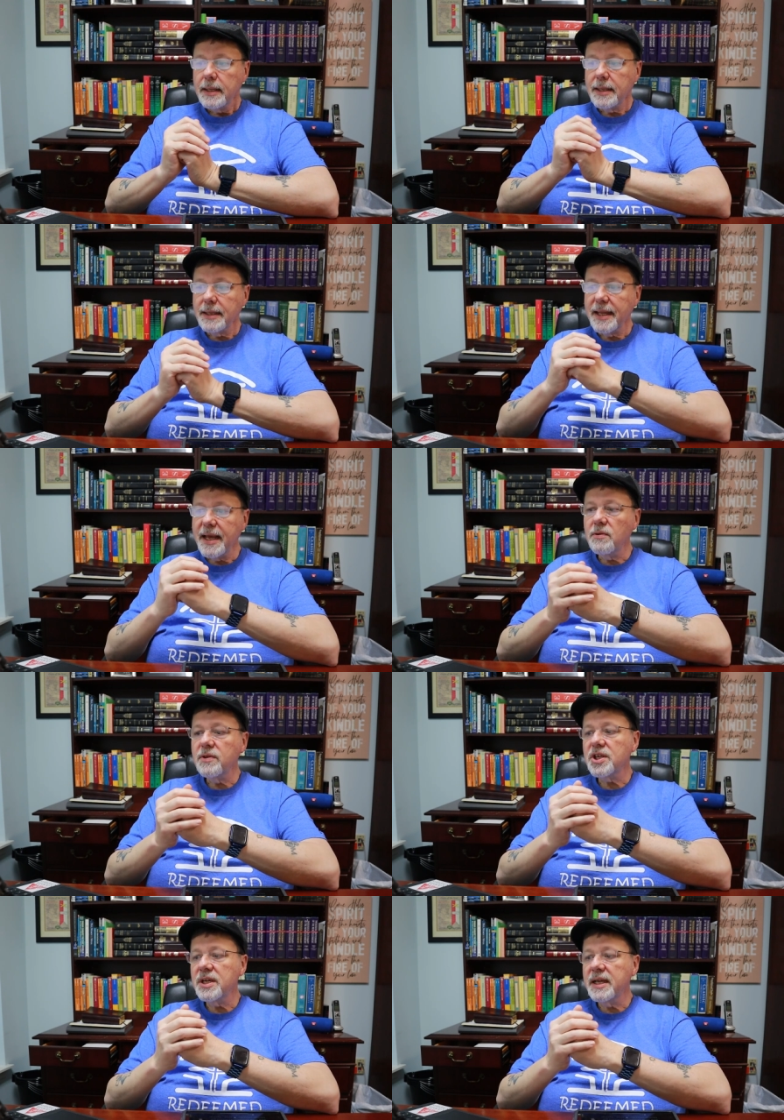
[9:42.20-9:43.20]
The
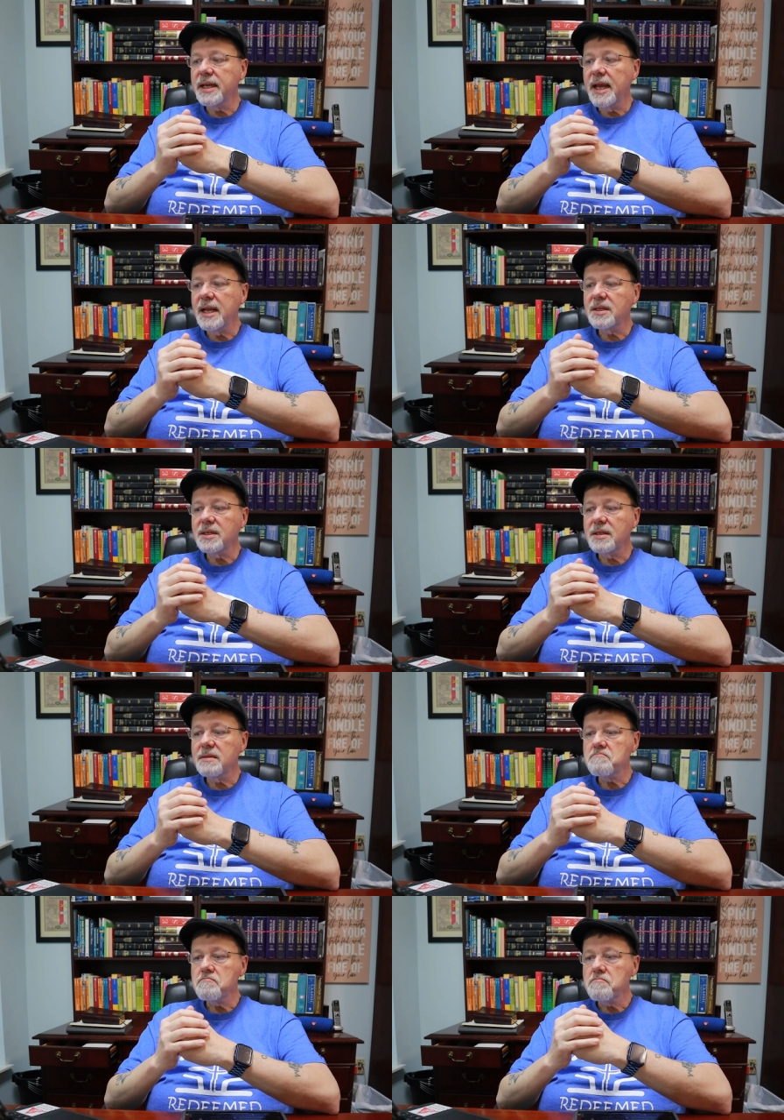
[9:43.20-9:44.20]
language indicates
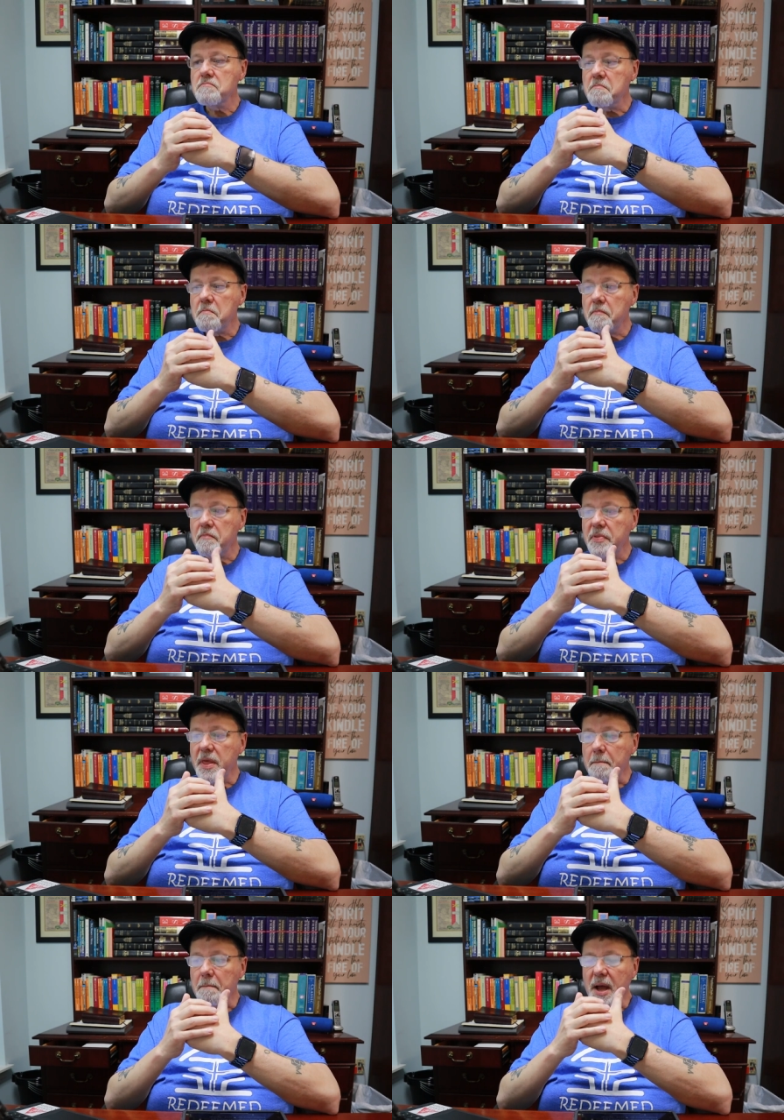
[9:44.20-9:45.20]

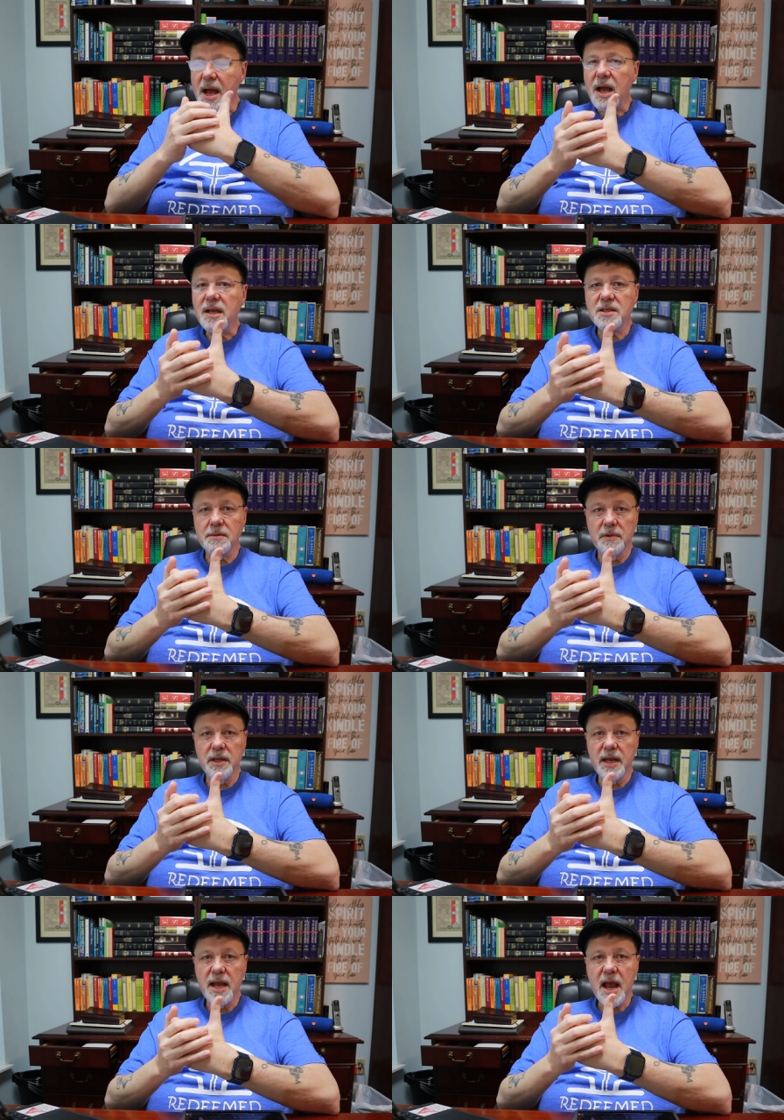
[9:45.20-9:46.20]
that possibly